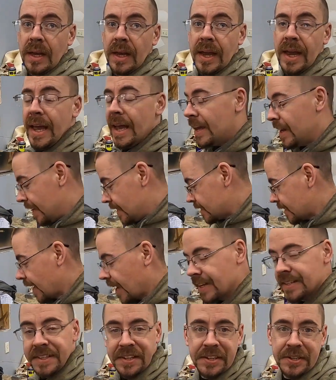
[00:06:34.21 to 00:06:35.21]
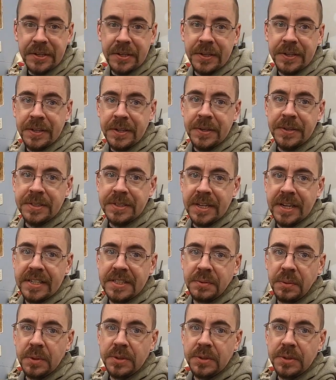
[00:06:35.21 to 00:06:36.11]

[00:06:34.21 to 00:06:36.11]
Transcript: And as I continue to use this,